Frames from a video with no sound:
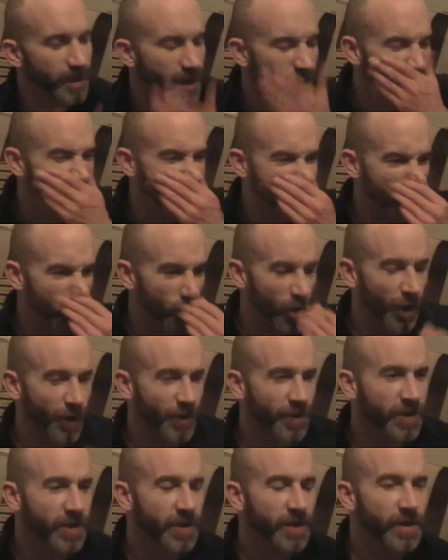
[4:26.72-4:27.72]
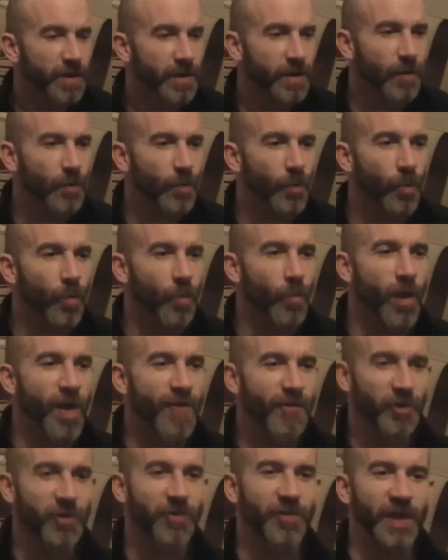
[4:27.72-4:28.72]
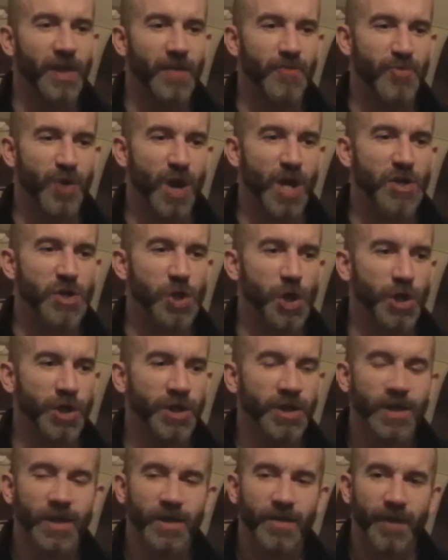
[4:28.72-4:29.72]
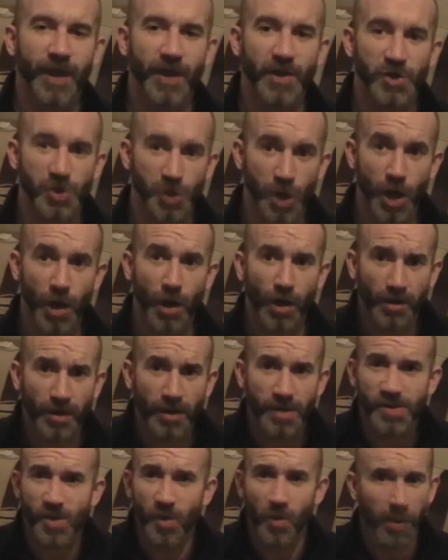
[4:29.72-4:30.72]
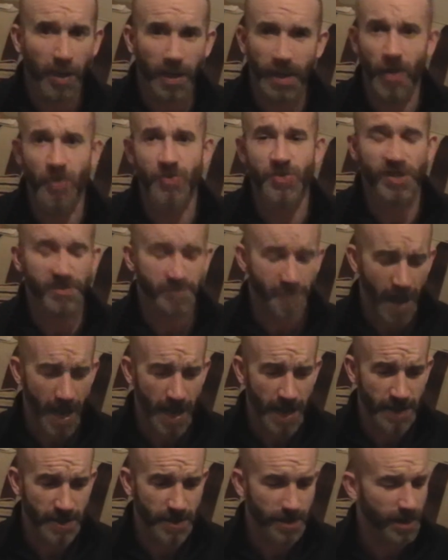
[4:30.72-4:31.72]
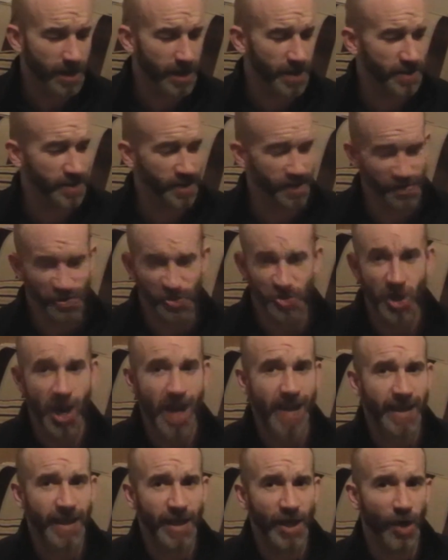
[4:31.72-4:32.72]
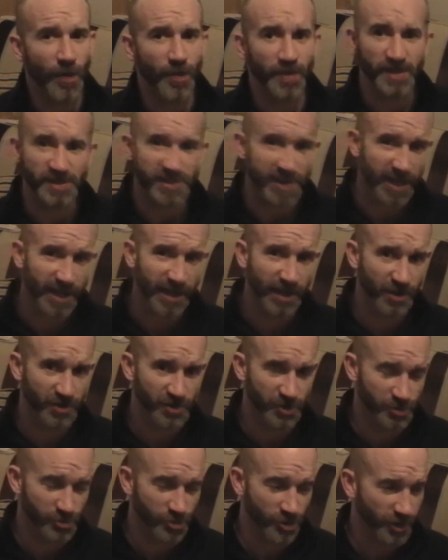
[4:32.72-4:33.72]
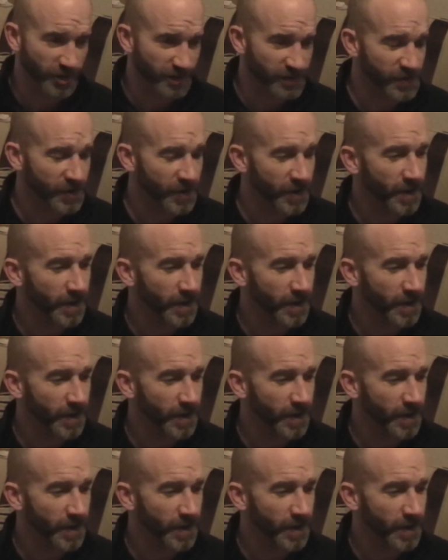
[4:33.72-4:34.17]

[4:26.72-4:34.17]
so on, we're under the impression that Sherlock has completely lost his mind and he's jacking up, he's taking loads of drugs.